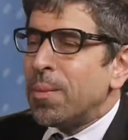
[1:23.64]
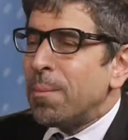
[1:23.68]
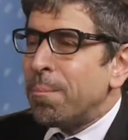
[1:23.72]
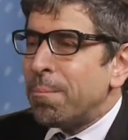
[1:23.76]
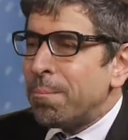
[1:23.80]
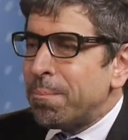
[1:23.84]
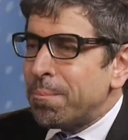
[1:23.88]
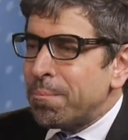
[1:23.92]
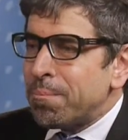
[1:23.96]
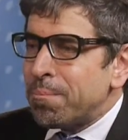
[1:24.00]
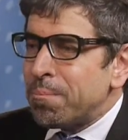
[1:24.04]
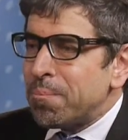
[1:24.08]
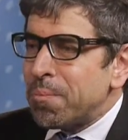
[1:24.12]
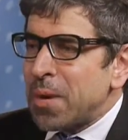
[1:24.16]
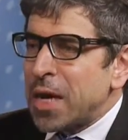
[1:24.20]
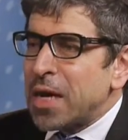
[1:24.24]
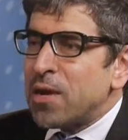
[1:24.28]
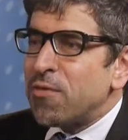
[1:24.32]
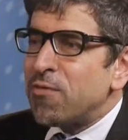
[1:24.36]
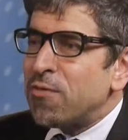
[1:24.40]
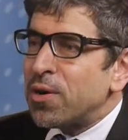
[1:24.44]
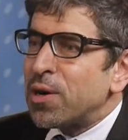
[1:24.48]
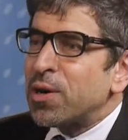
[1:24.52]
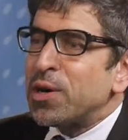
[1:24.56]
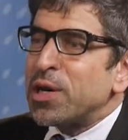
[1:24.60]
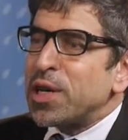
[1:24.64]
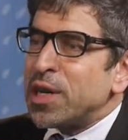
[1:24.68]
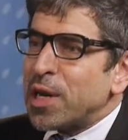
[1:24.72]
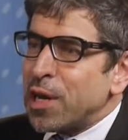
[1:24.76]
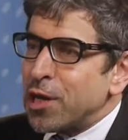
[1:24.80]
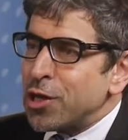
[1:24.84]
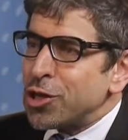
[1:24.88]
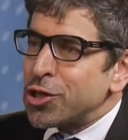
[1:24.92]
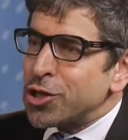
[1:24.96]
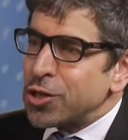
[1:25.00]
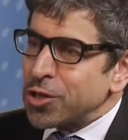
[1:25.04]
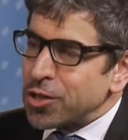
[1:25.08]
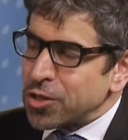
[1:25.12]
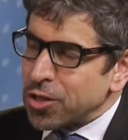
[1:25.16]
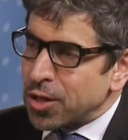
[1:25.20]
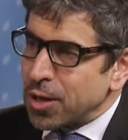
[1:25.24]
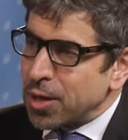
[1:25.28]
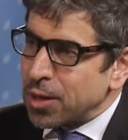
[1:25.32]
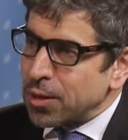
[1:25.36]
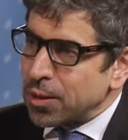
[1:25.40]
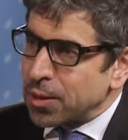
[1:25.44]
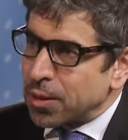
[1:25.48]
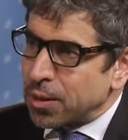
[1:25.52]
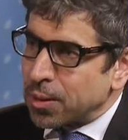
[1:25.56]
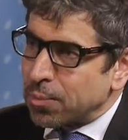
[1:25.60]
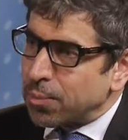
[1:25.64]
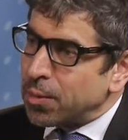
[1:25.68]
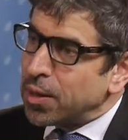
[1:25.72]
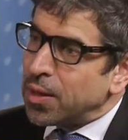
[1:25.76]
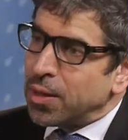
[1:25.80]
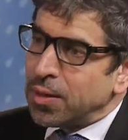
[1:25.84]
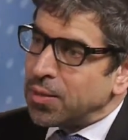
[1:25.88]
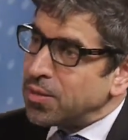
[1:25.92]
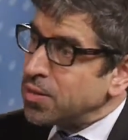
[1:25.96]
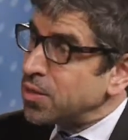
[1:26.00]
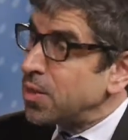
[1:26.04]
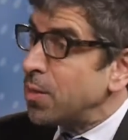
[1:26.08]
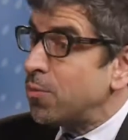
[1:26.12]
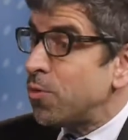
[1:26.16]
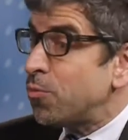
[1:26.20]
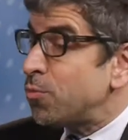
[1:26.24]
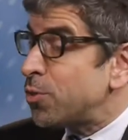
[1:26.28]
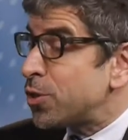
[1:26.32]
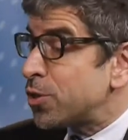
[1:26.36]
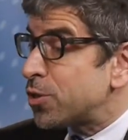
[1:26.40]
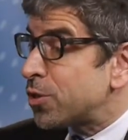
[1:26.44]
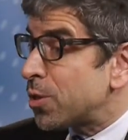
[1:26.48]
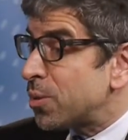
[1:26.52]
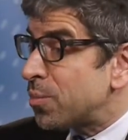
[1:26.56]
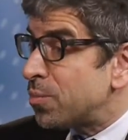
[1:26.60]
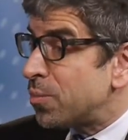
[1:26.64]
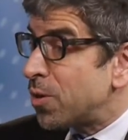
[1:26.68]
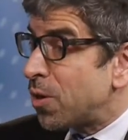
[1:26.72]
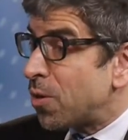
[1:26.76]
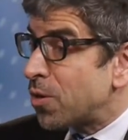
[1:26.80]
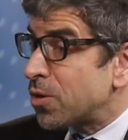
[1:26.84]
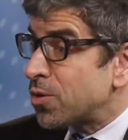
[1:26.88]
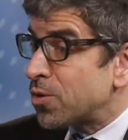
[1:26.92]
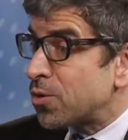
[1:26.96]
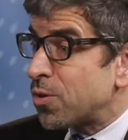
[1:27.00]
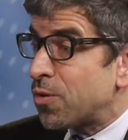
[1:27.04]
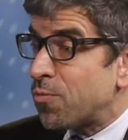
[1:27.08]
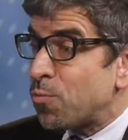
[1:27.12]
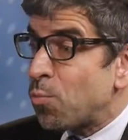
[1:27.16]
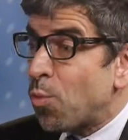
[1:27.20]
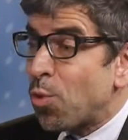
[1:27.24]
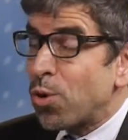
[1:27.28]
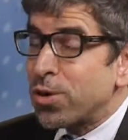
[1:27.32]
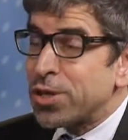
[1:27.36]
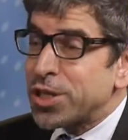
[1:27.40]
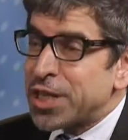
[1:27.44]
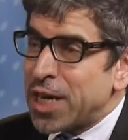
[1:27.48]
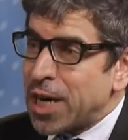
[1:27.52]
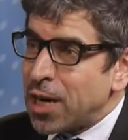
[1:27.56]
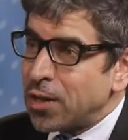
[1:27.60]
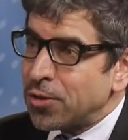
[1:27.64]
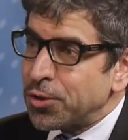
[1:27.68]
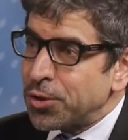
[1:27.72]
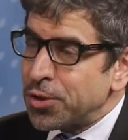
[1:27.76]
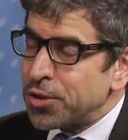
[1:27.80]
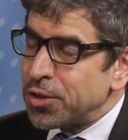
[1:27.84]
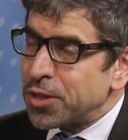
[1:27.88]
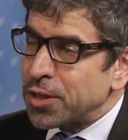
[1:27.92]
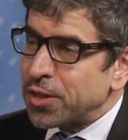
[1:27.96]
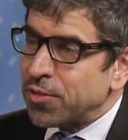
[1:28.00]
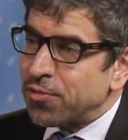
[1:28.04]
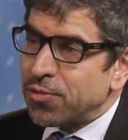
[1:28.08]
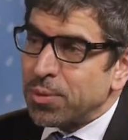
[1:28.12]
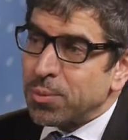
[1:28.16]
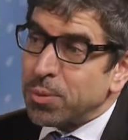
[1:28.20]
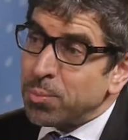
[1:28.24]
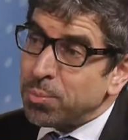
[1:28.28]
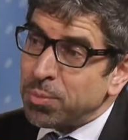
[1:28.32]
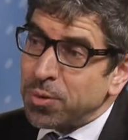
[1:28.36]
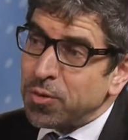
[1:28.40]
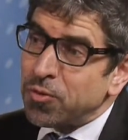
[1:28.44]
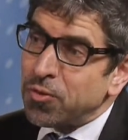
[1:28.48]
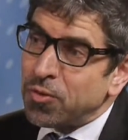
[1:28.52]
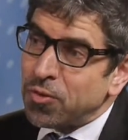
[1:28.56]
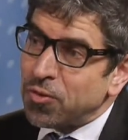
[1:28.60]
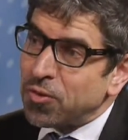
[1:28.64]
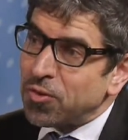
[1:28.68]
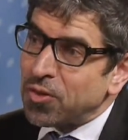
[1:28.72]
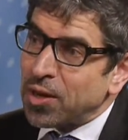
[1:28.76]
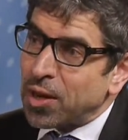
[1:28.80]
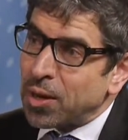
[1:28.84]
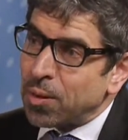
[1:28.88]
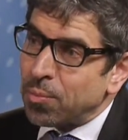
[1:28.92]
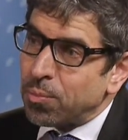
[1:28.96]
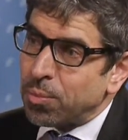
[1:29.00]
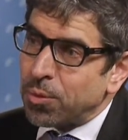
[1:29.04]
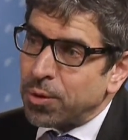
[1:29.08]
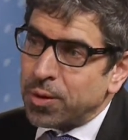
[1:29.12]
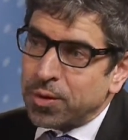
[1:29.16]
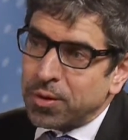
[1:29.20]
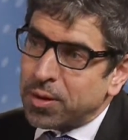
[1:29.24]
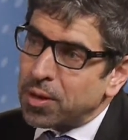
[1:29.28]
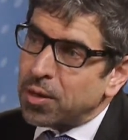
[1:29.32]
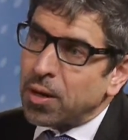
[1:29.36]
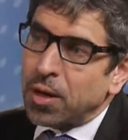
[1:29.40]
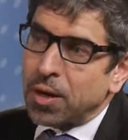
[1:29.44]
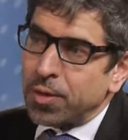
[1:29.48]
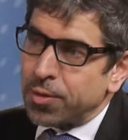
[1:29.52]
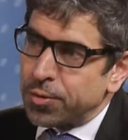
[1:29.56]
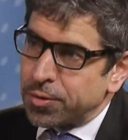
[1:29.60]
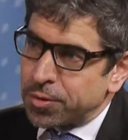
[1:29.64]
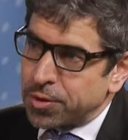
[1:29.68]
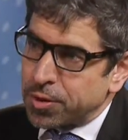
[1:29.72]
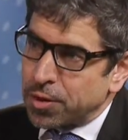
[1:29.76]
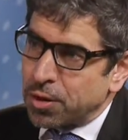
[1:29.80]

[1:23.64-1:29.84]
are many variations on them, some of which are sort of more challenging from a business standpoint than others